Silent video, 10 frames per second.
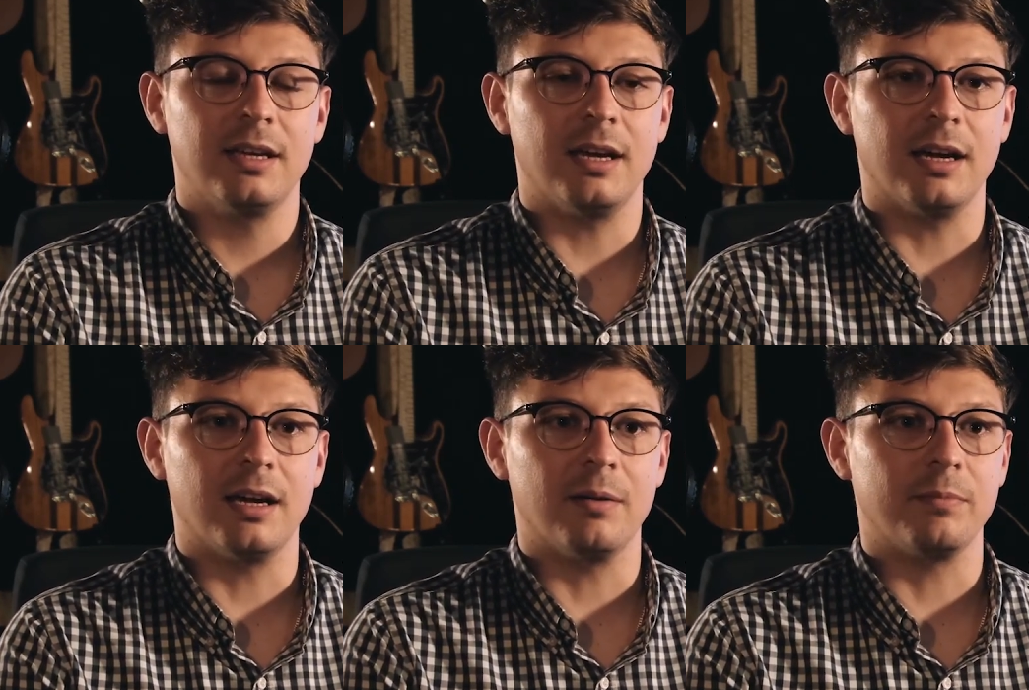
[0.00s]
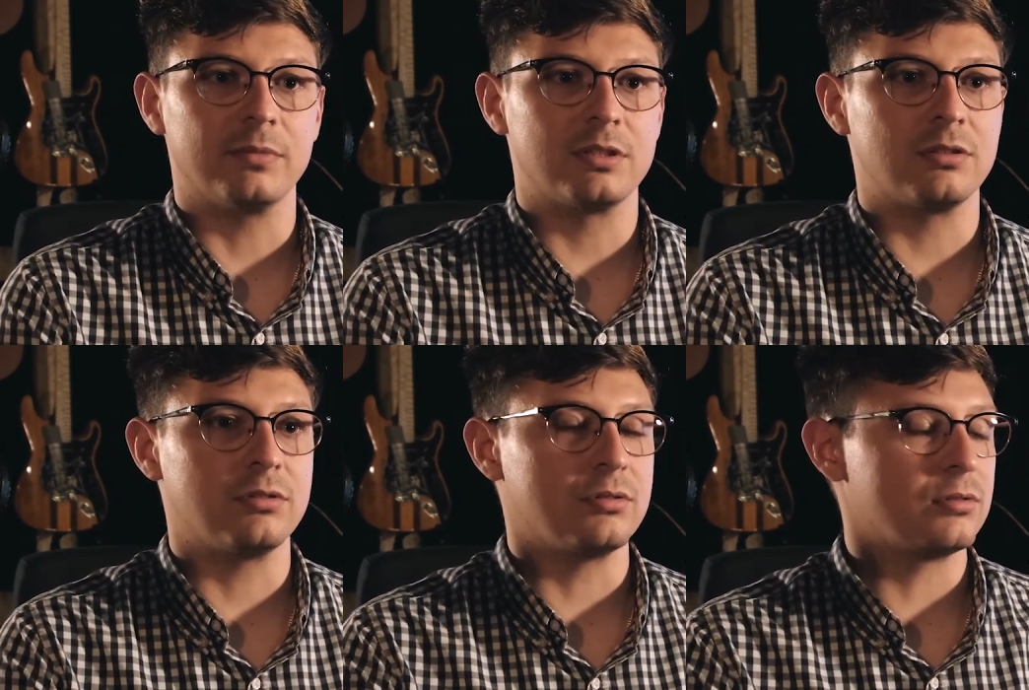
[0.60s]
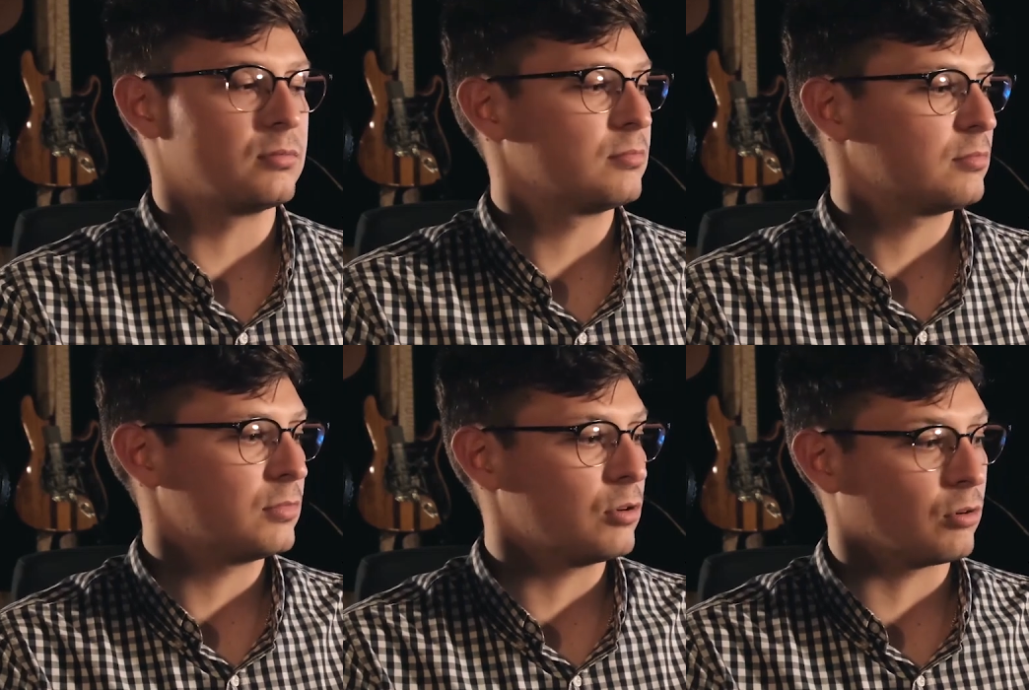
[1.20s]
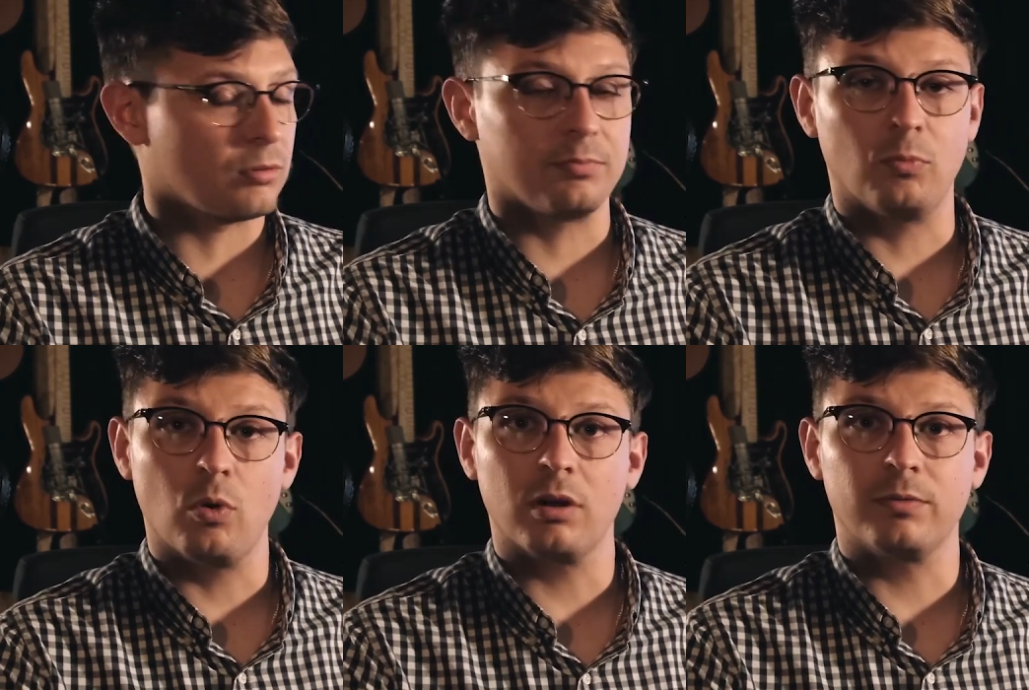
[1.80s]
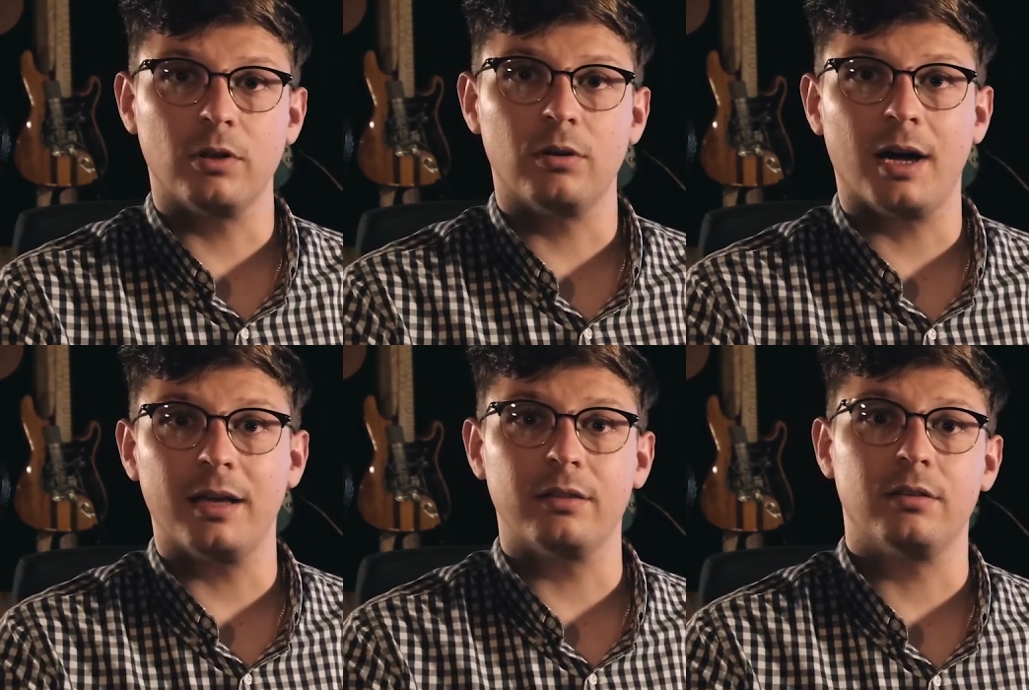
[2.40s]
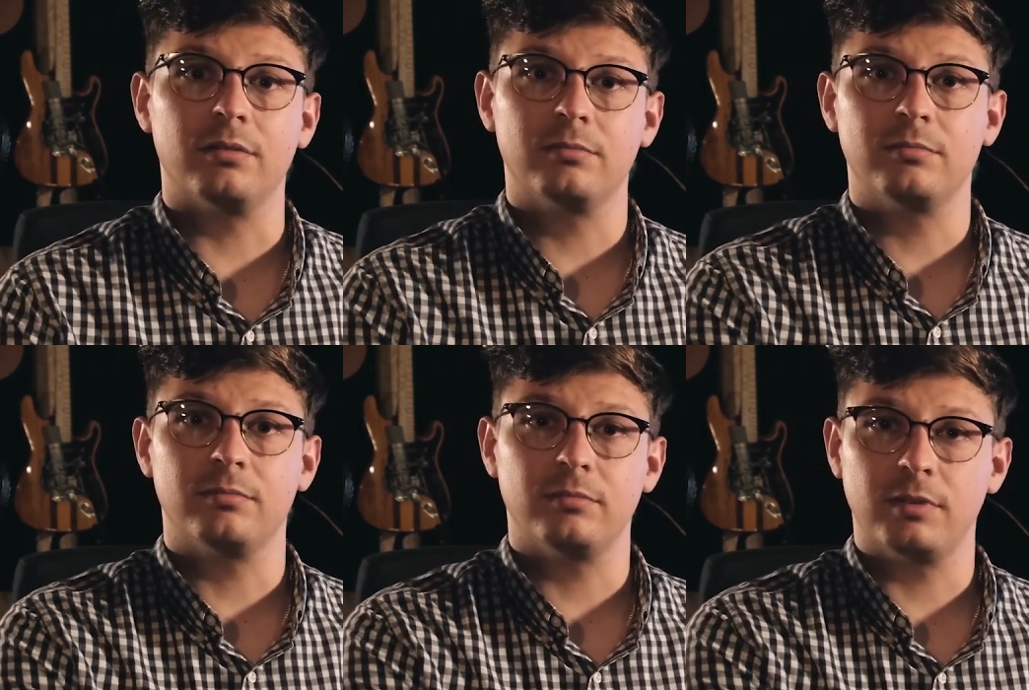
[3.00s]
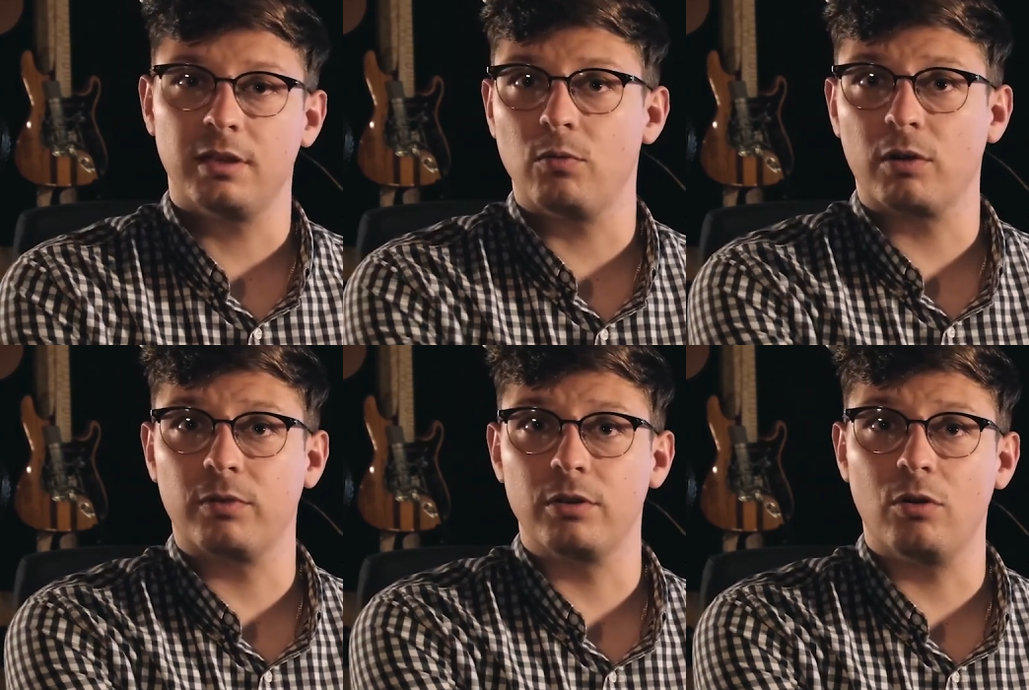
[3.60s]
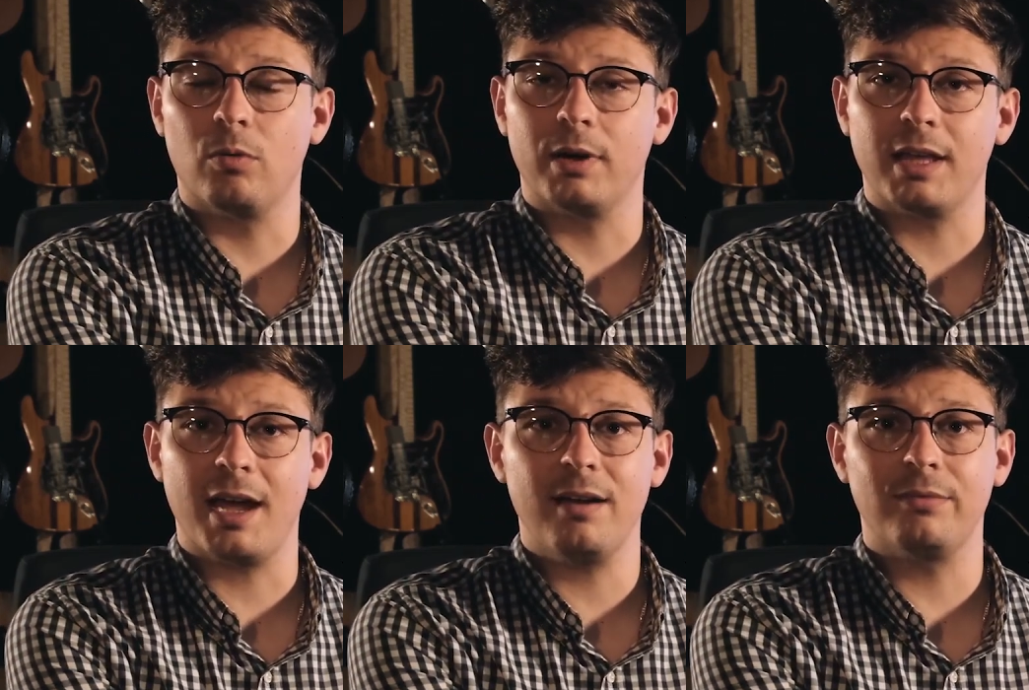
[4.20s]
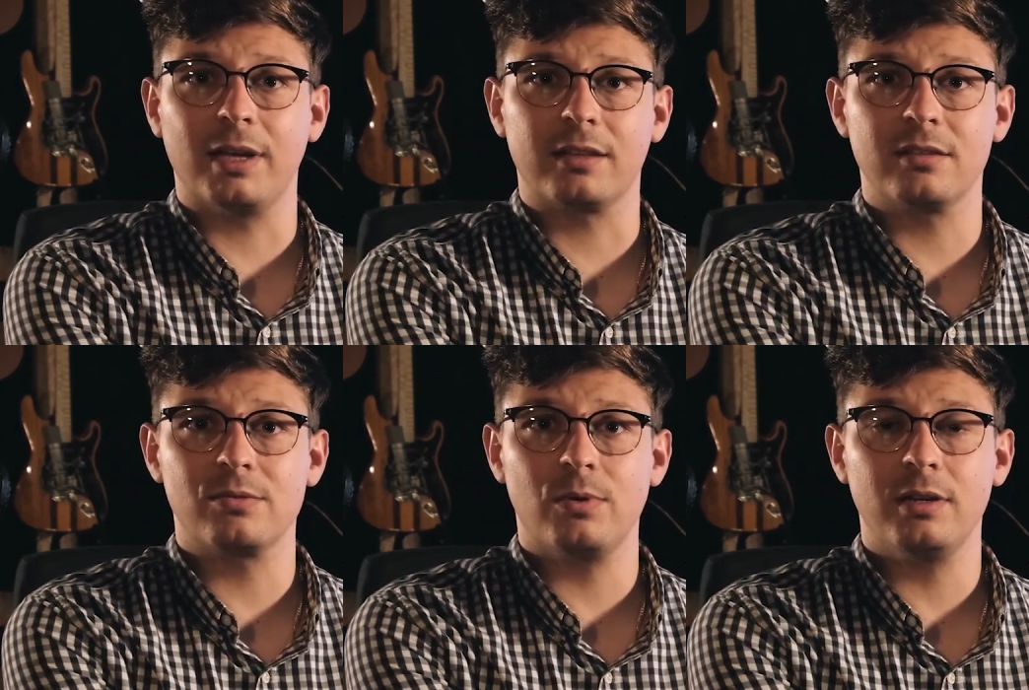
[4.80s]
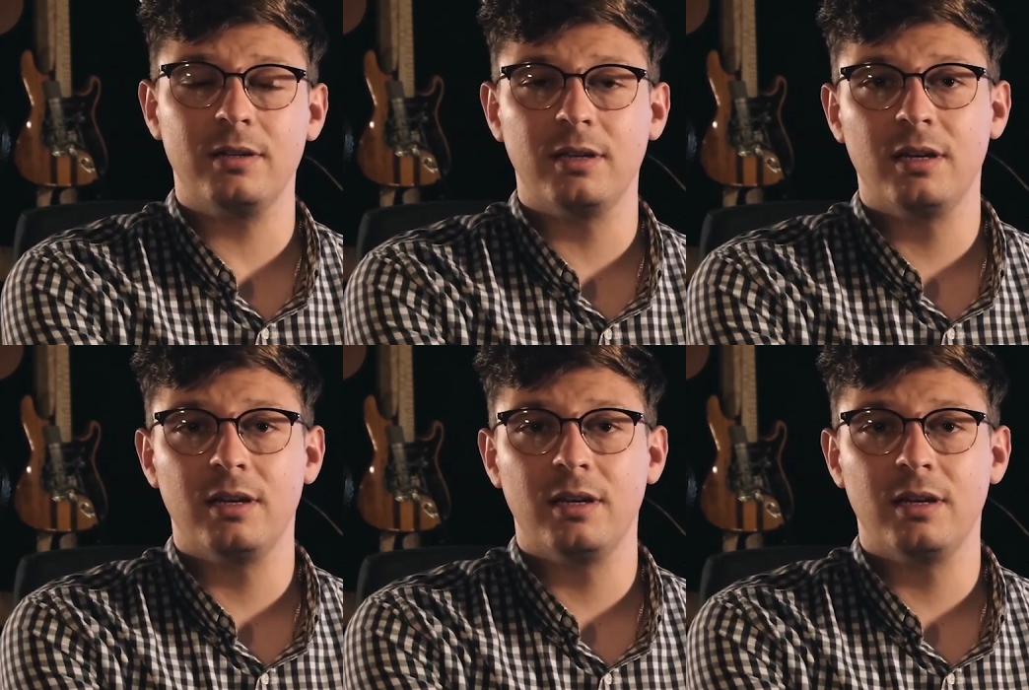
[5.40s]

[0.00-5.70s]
to your workflow, either a workflow you already have like this one,